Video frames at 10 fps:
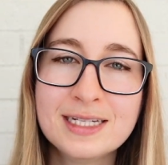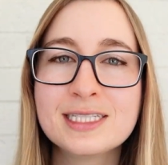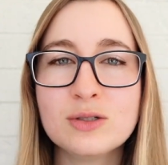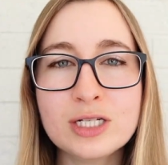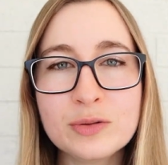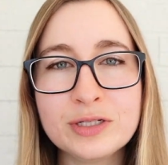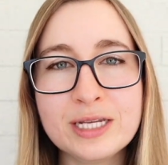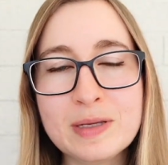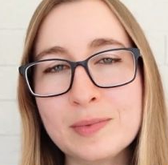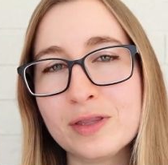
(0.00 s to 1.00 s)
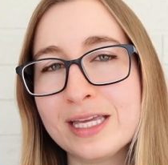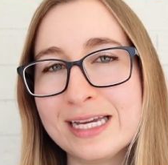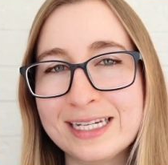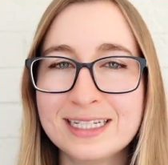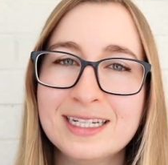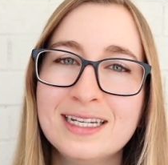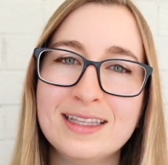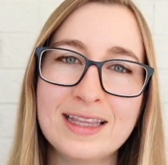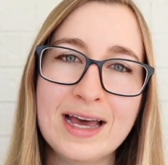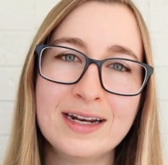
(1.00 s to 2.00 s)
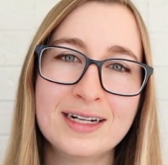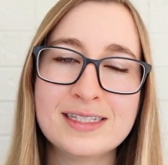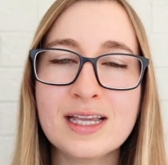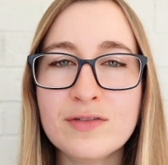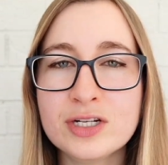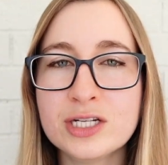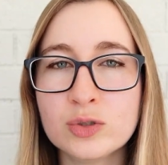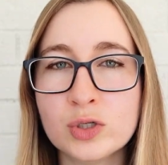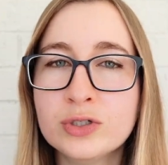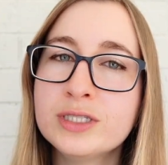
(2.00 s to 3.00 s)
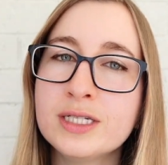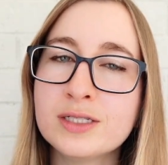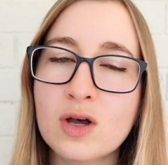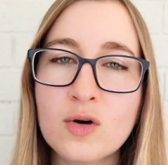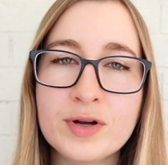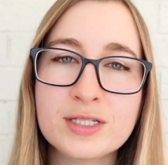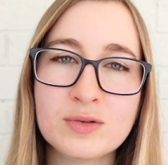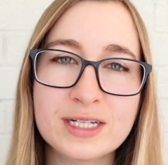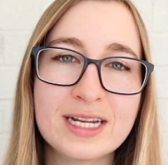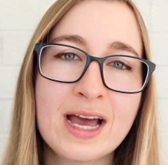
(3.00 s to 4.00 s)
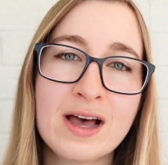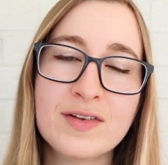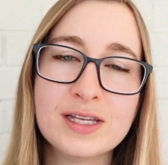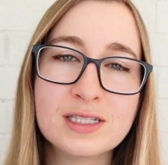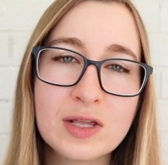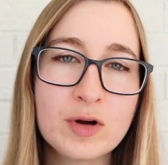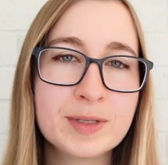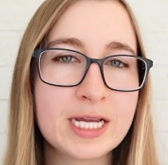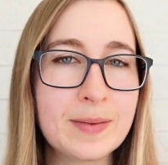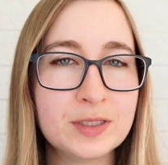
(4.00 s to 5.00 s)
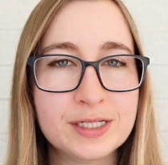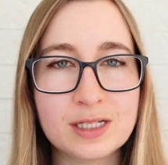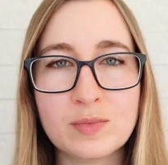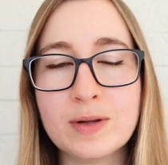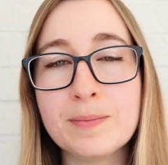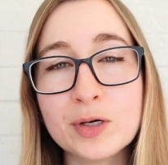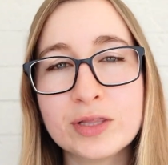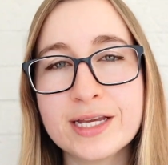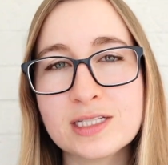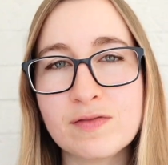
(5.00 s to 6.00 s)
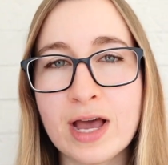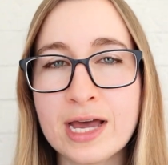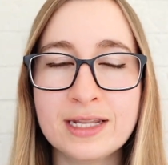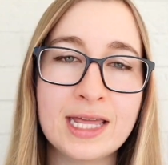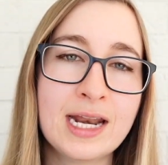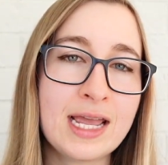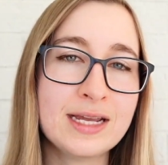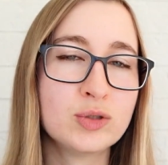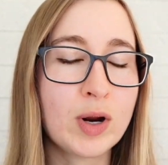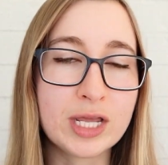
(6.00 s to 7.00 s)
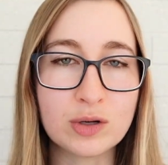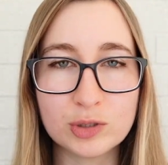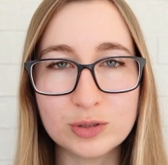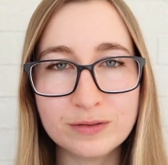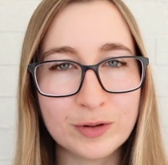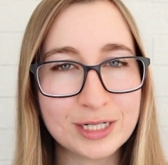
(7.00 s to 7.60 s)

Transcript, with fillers: So generally people think that a 70-year-old is always going to have a slower metabolism and burn less fat than a 20-year-old, for